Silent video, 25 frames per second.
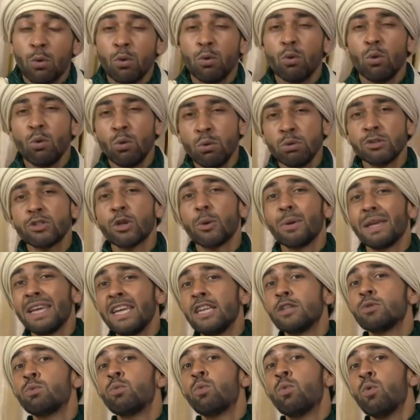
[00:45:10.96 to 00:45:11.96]
will also
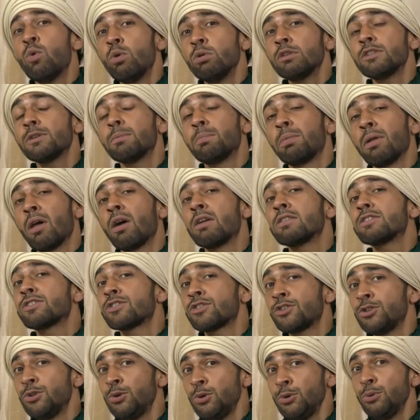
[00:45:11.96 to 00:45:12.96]
eat water
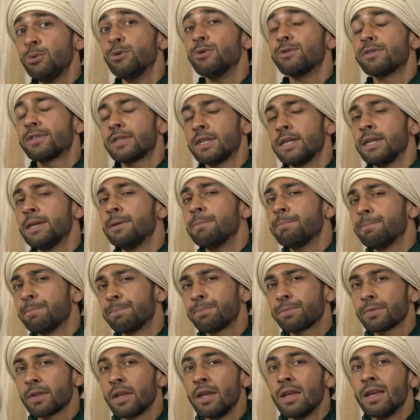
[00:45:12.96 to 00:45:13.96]
plants too, you see.
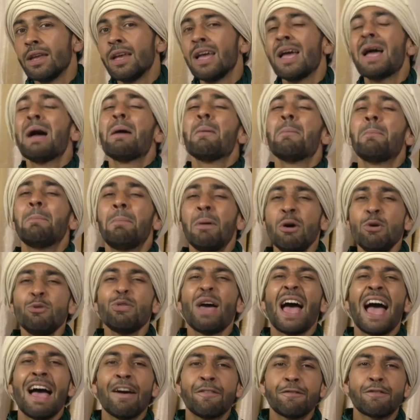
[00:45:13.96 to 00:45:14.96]
Both
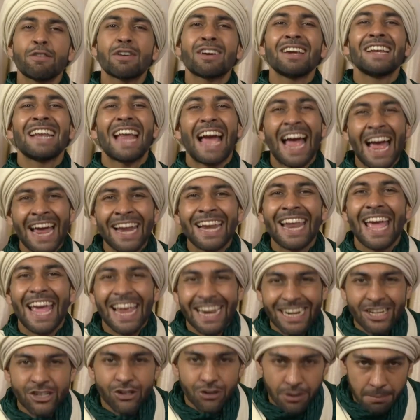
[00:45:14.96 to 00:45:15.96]
African and
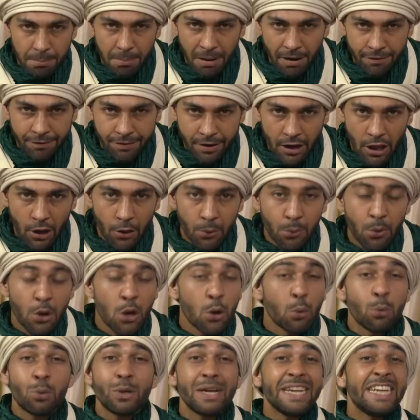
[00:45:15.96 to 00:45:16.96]
Asian buffalo
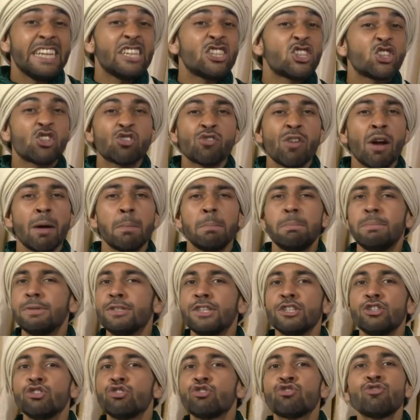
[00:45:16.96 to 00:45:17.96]
will eat
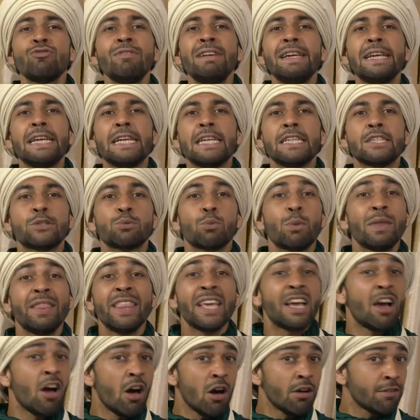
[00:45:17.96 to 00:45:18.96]
shrubs and trees when
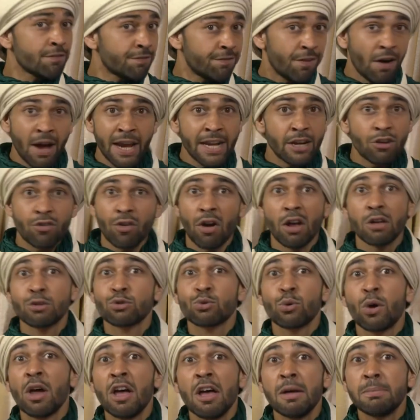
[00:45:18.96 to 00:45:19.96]
they can't find
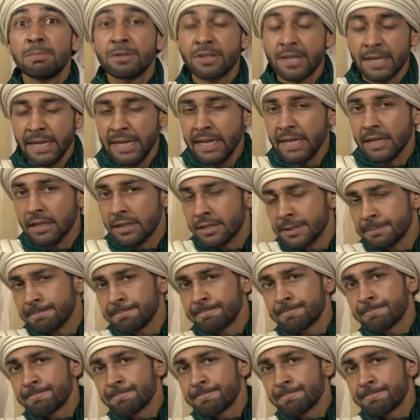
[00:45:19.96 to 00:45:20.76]
grass or herbs to eat.